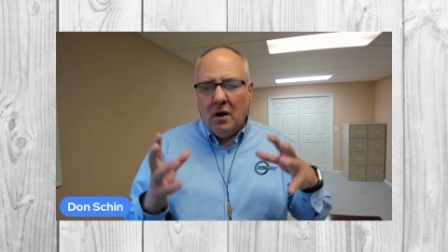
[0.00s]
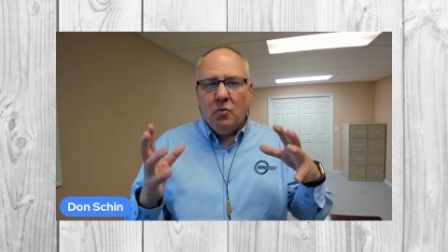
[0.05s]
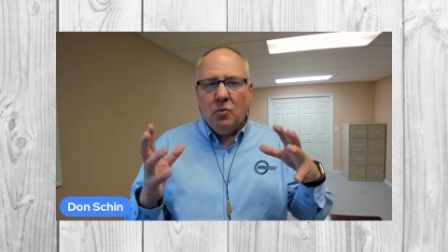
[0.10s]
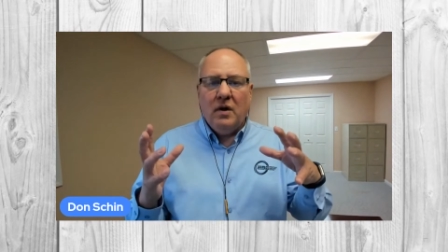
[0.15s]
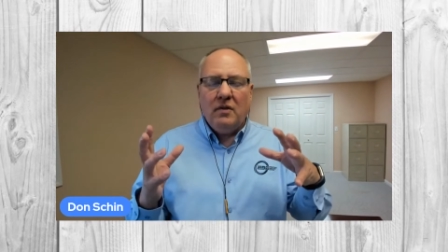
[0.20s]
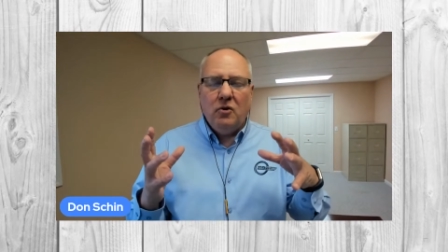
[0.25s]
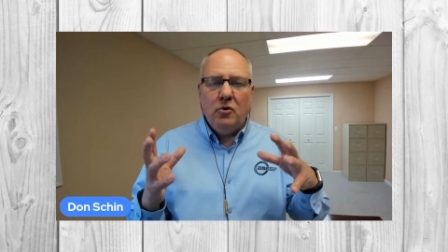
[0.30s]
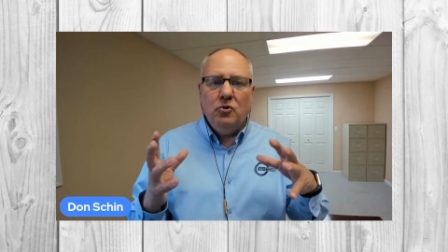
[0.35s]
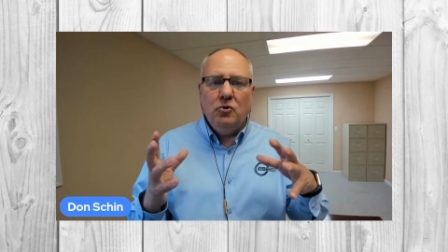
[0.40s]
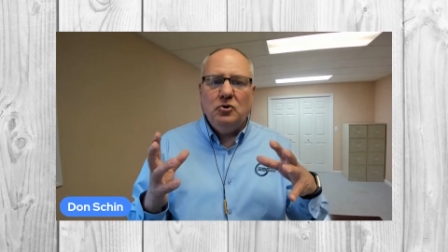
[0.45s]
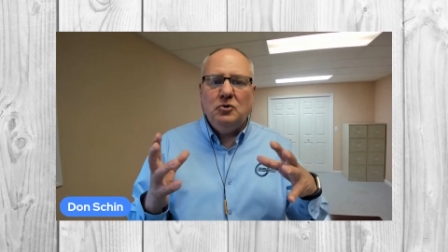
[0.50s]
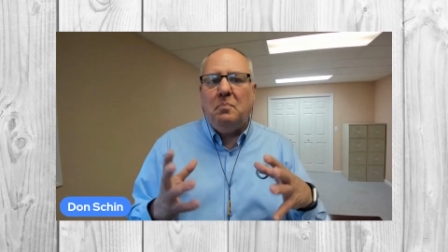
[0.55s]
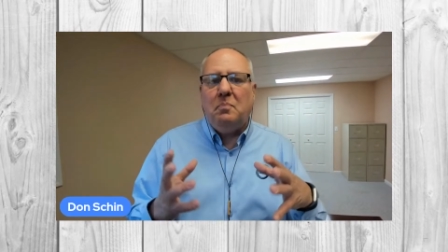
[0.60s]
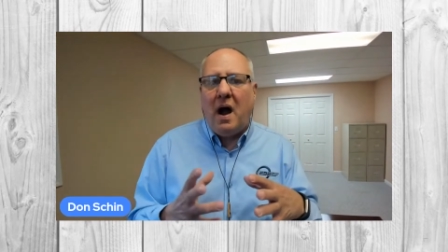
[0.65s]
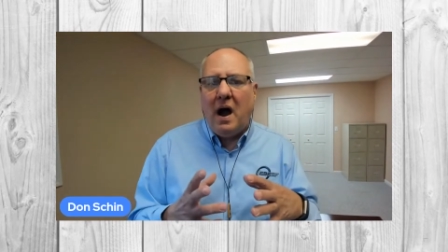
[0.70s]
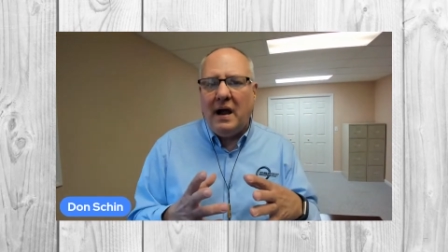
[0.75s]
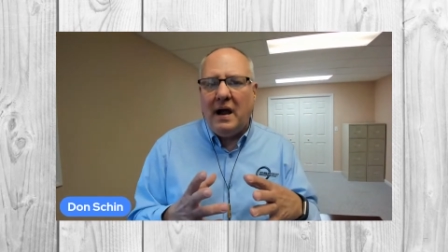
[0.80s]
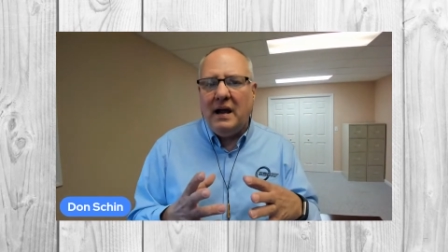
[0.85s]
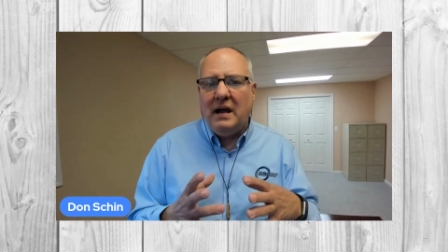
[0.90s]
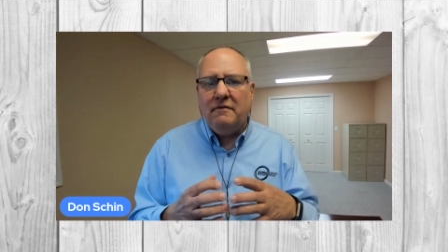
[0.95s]
with who's
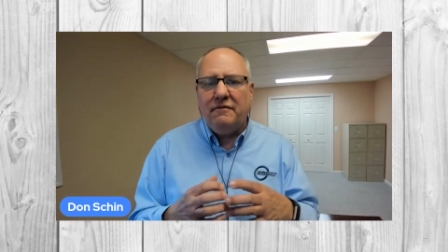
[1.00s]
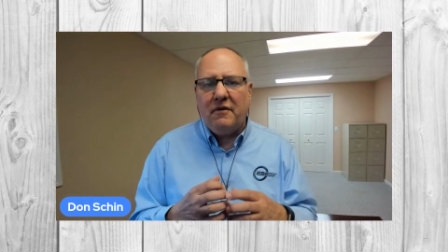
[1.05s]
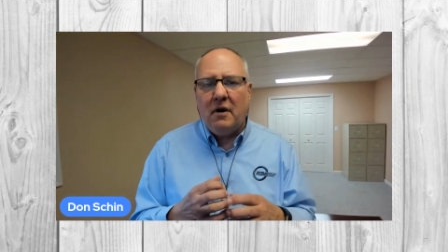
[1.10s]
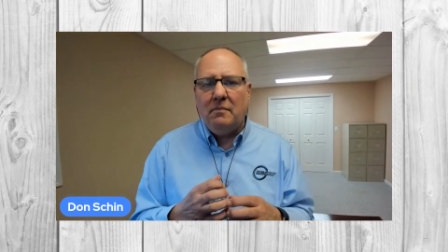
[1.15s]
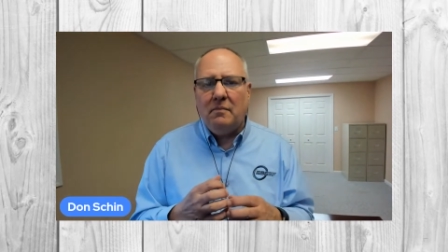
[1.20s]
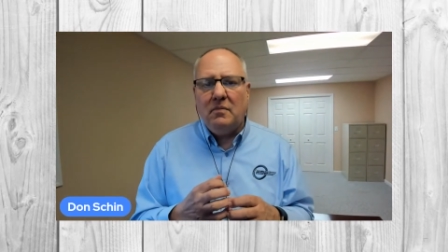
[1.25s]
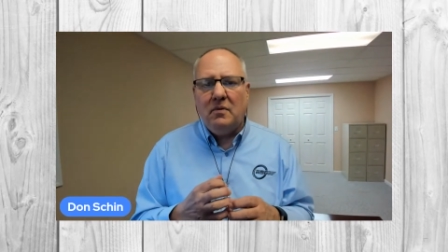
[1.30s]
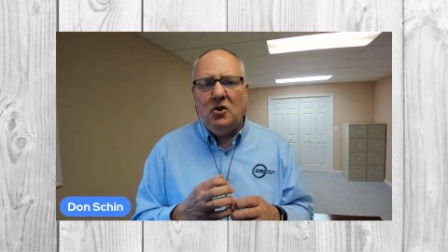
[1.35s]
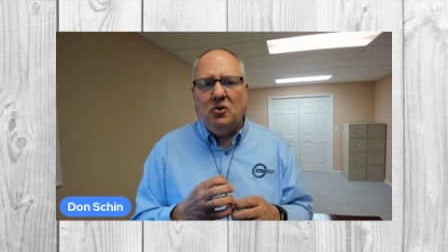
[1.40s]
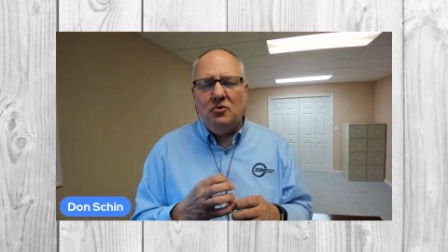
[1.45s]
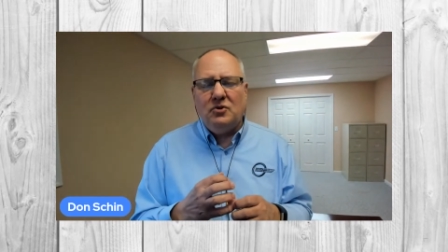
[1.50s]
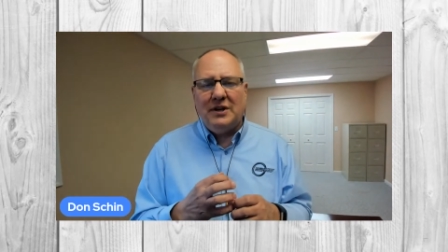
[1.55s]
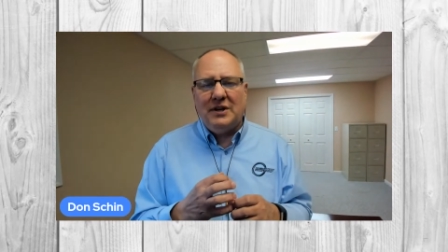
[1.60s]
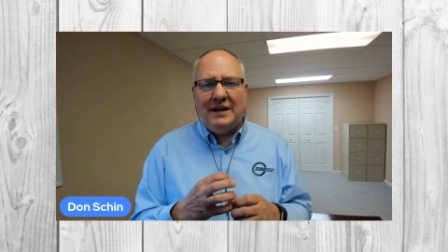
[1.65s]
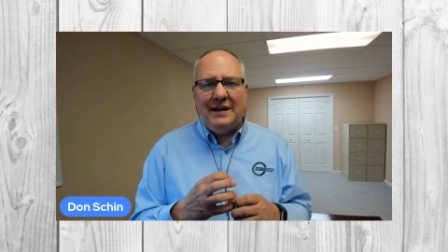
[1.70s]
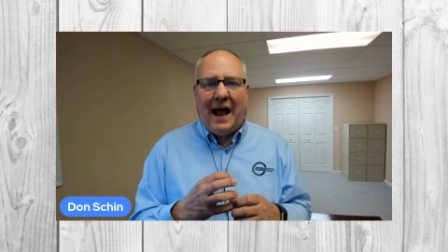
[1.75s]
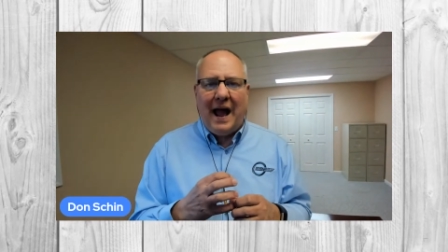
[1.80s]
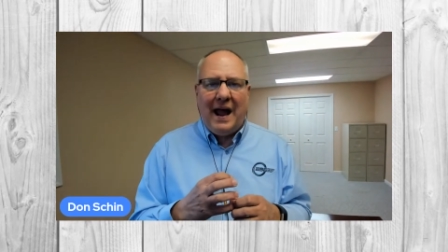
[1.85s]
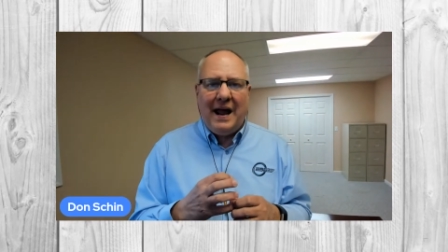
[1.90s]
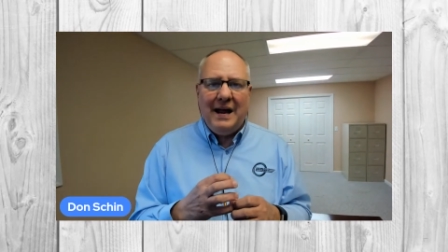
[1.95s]
buying from you
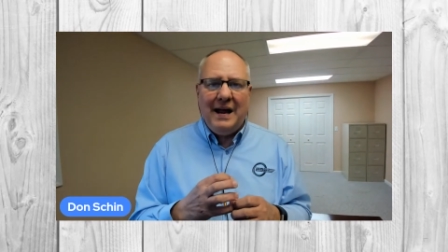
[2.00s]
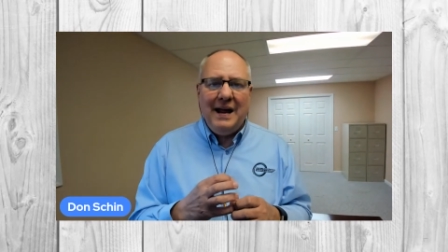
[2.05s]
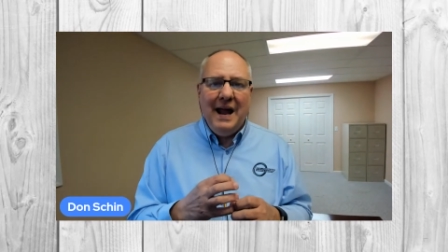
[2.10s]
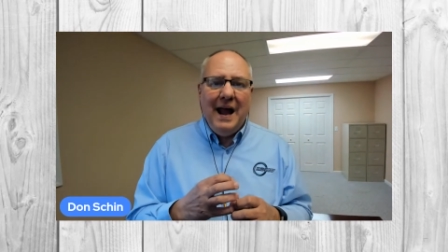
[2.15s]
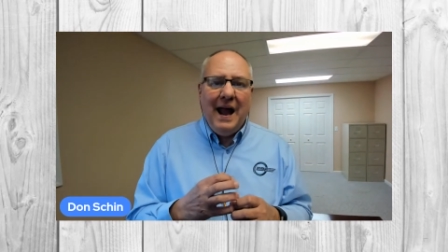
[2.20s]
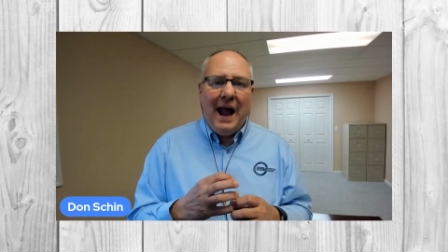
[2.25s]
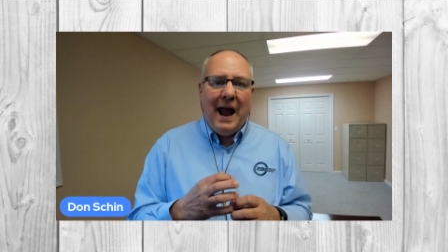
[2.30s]
today,